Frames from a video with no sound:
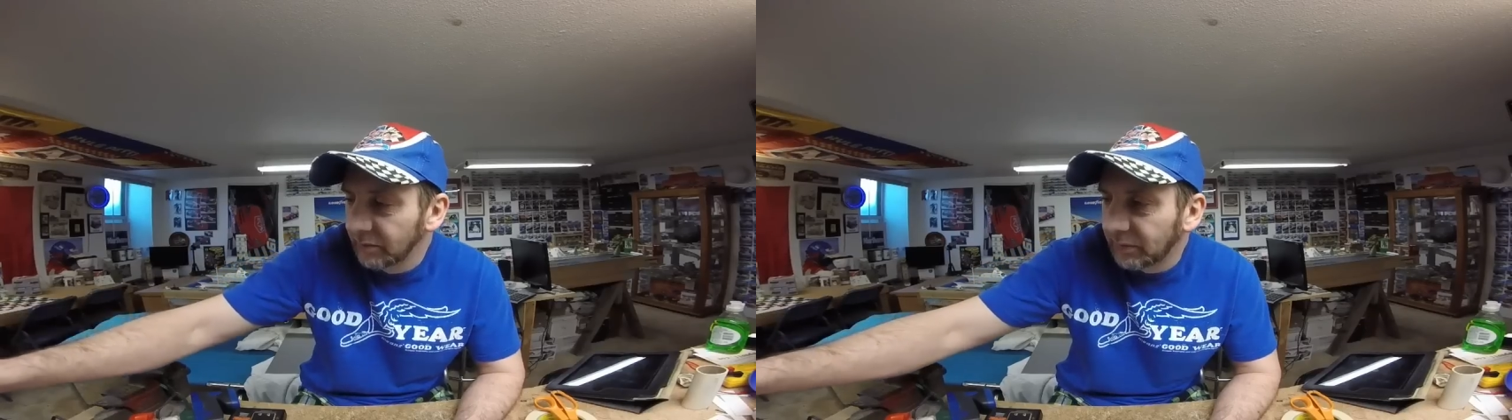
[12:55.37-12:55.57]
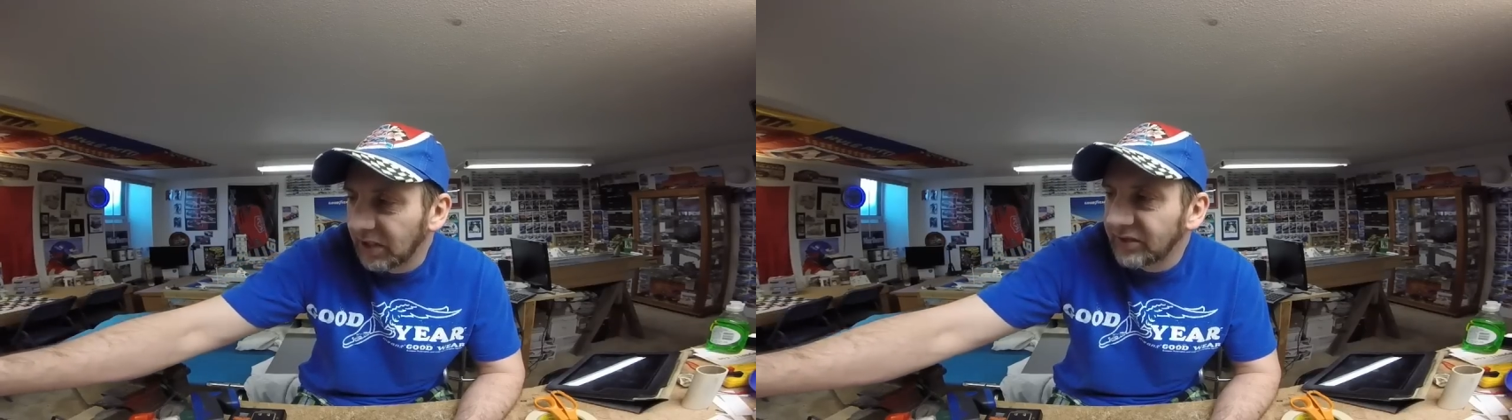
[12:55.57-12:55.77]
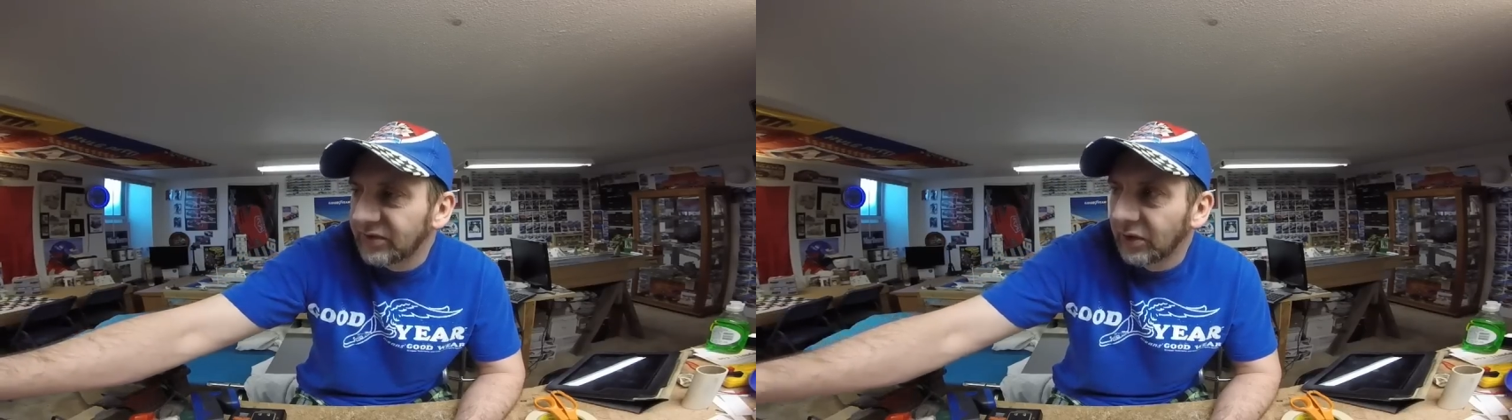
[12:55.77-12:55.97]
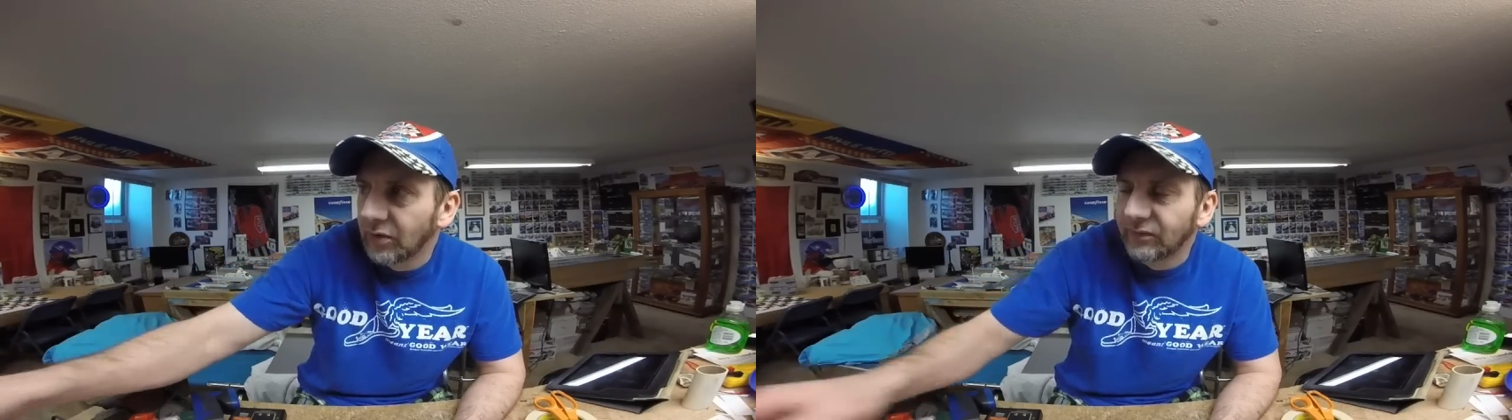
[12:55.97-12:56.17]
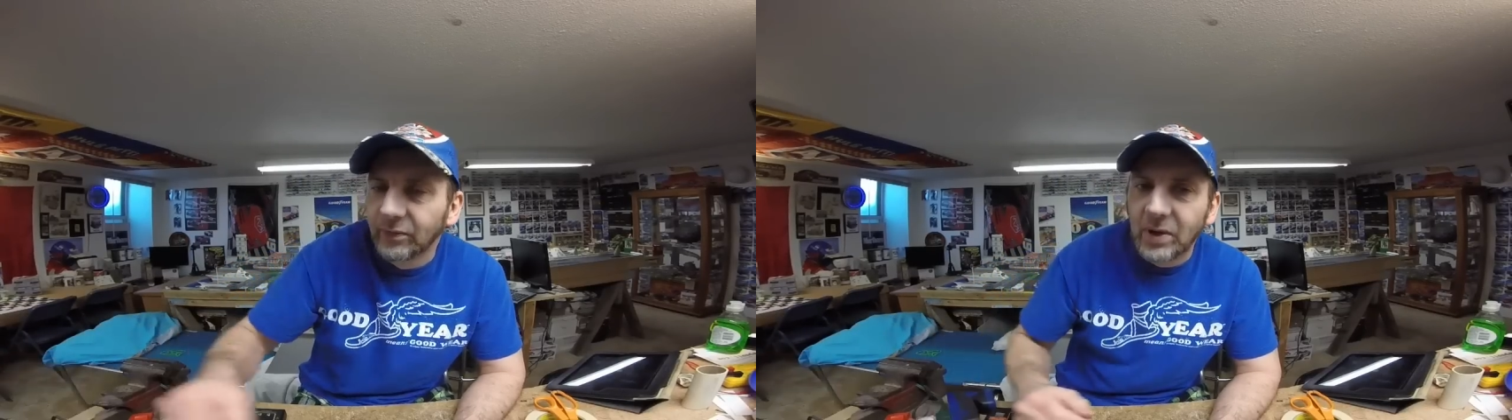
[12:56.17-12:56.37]
place to
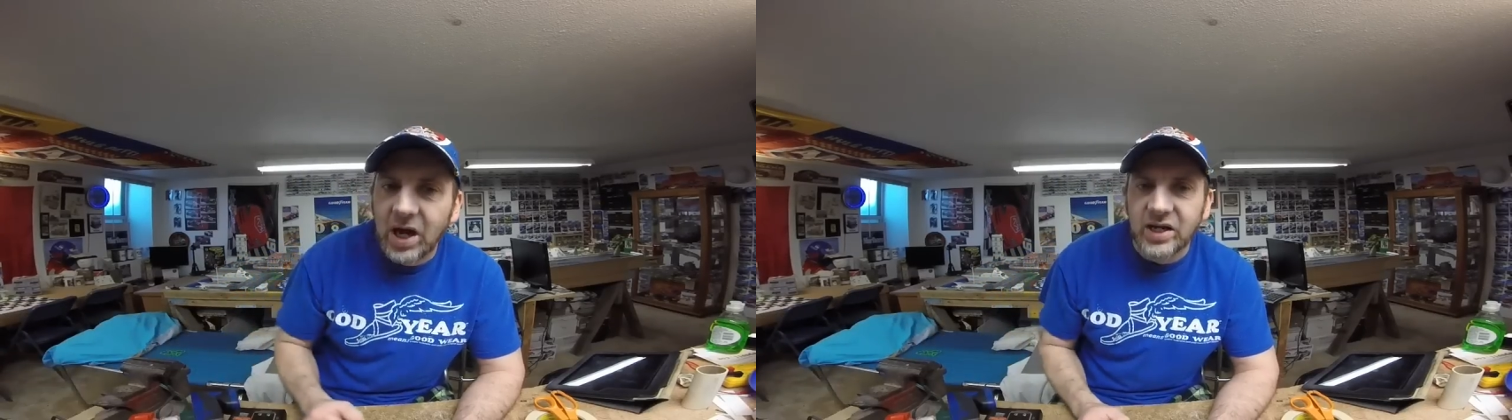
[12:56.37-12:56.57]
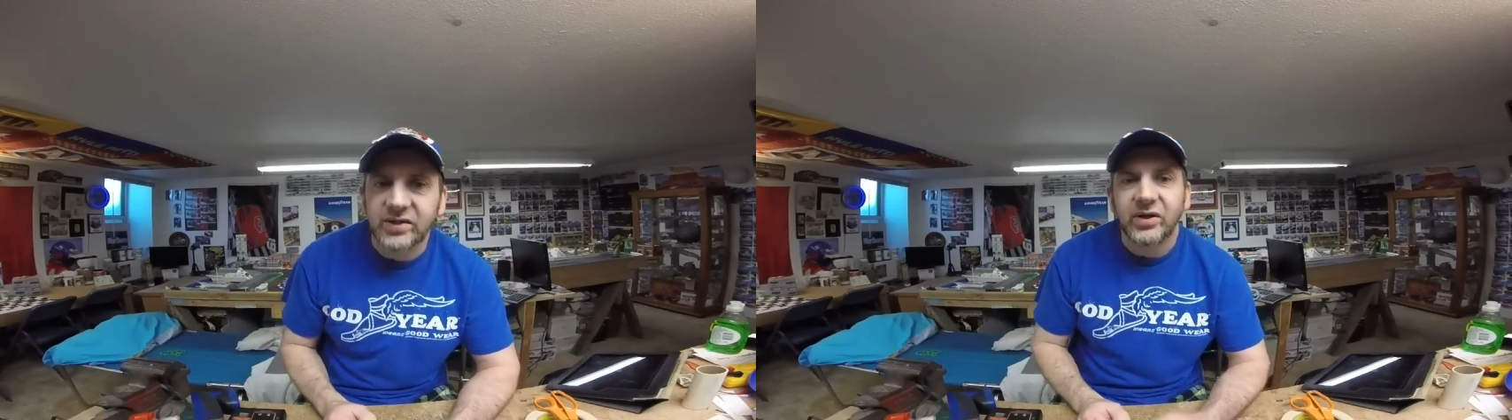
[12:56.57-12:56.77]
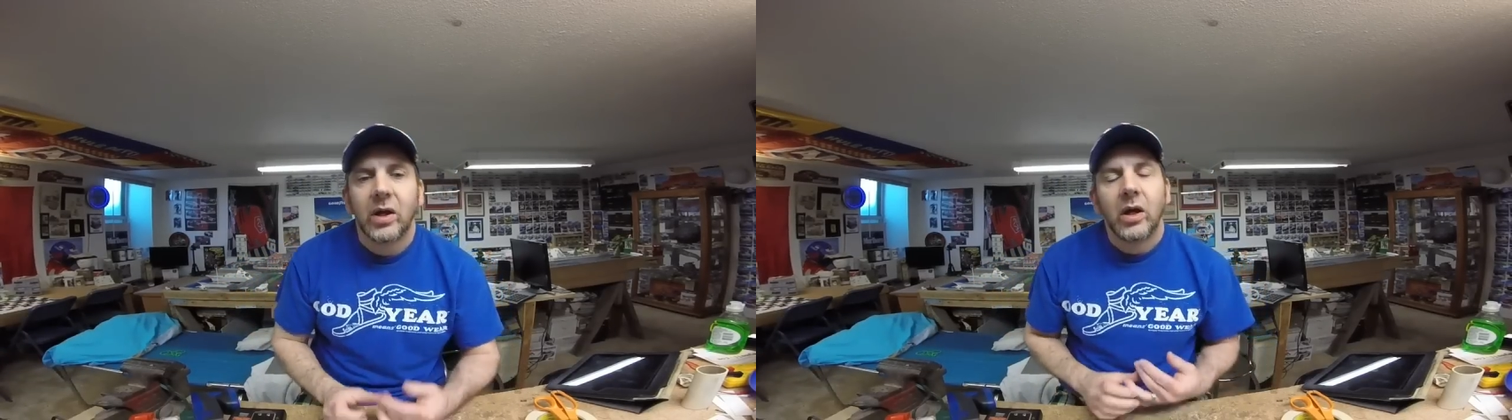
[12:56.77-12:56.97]
go for bodies.